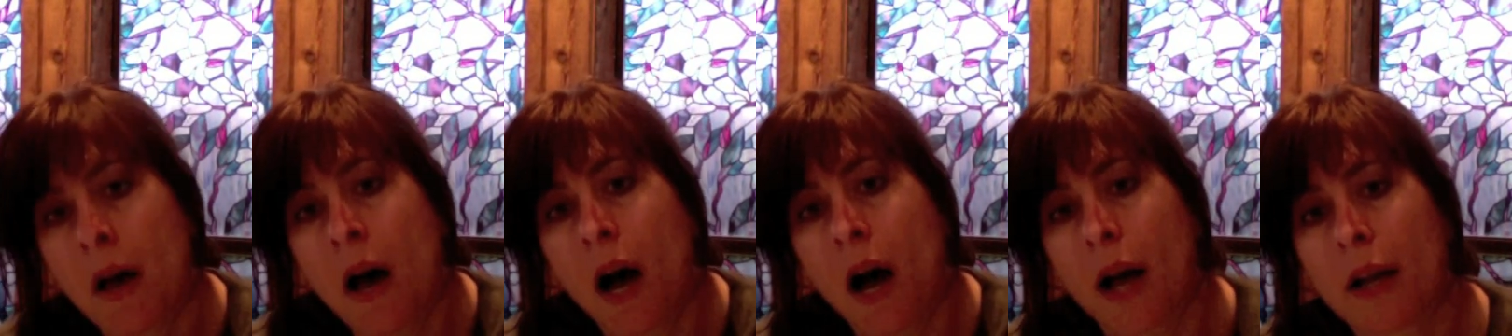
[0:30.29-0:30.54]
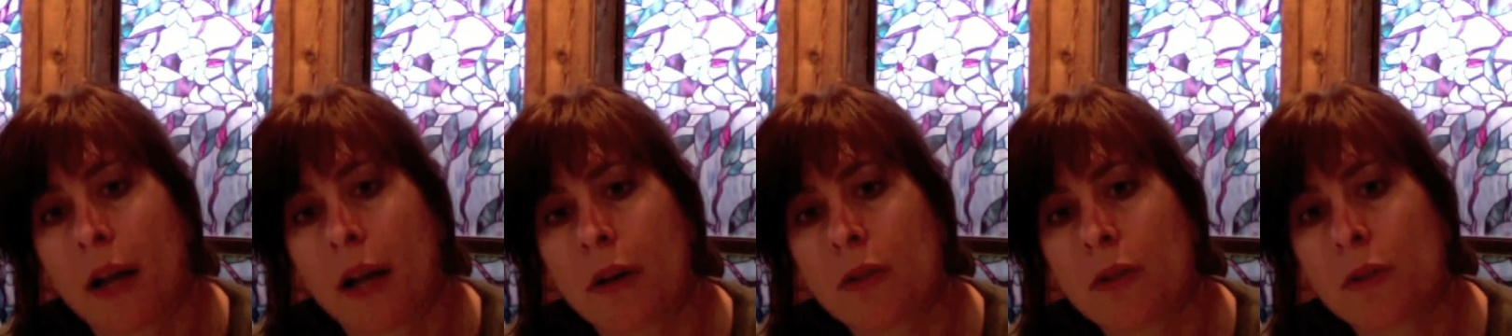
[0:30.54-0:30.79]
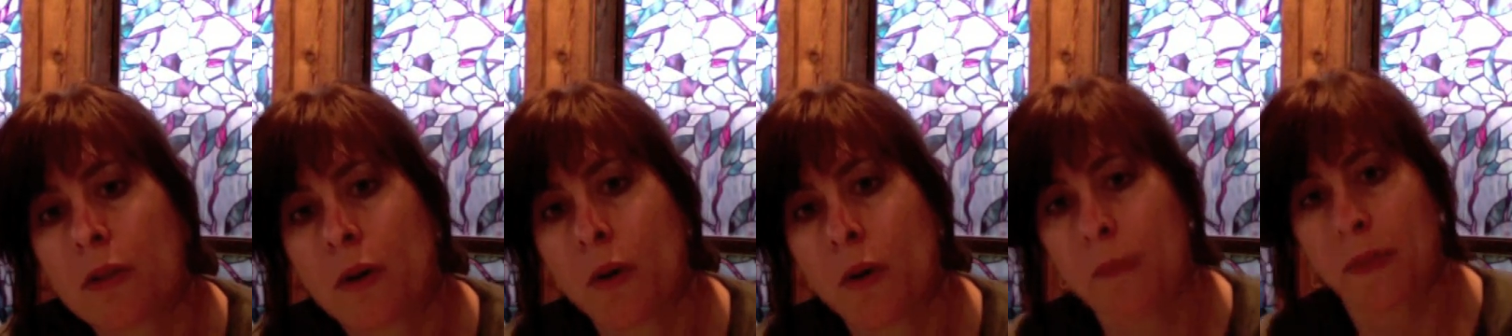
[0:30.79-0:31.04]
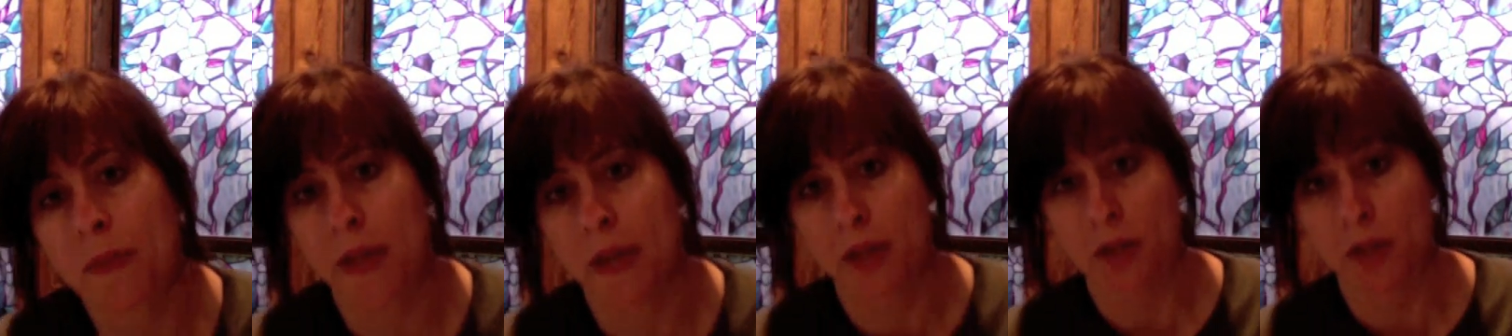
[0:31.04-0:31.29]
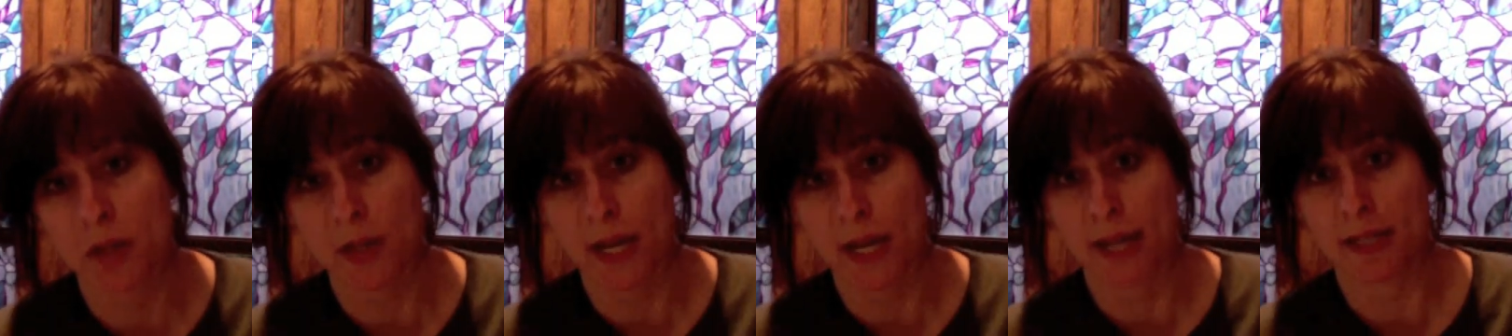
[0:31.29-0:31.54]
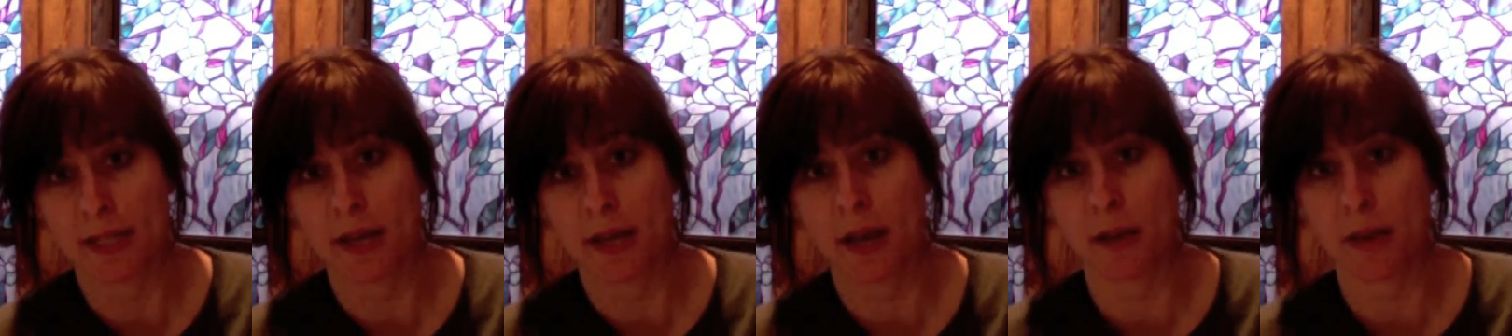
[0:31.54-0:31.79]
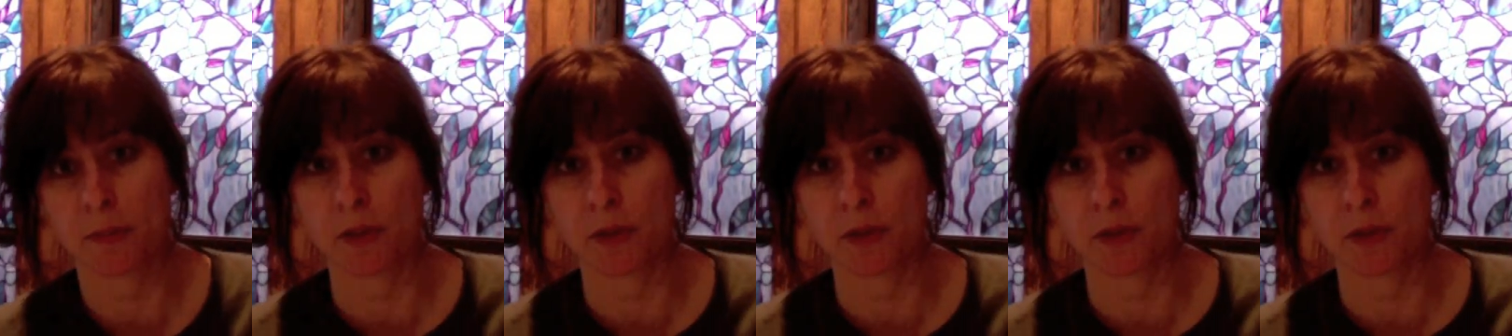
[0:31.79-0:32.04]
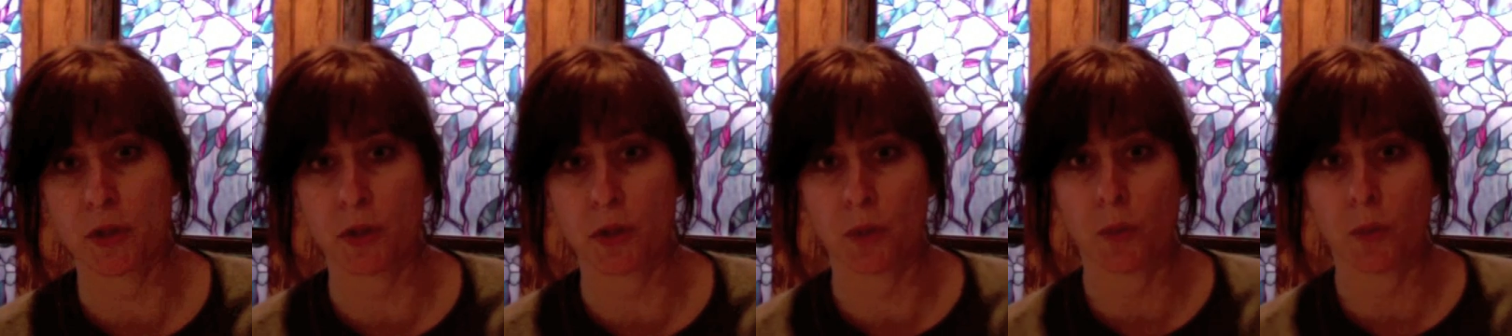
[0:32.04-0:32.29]
I also hope that you take time
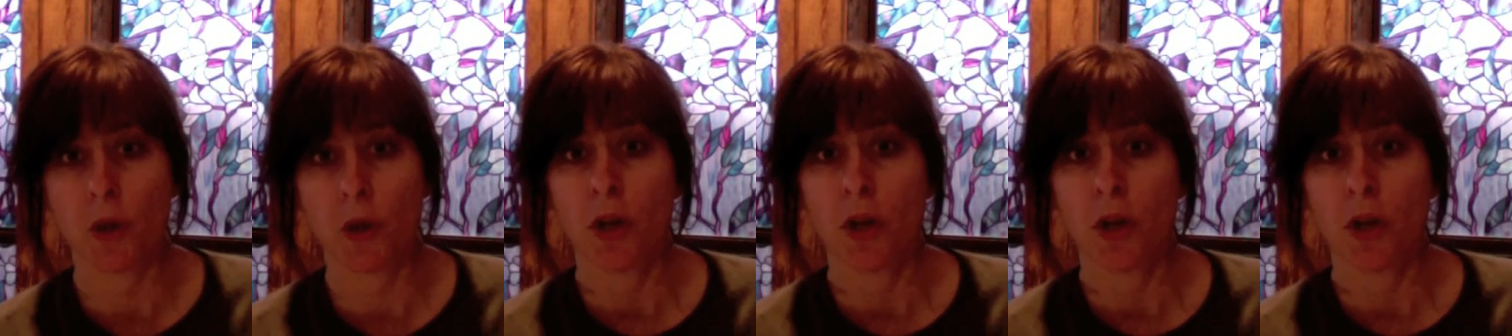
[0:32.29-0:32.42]
to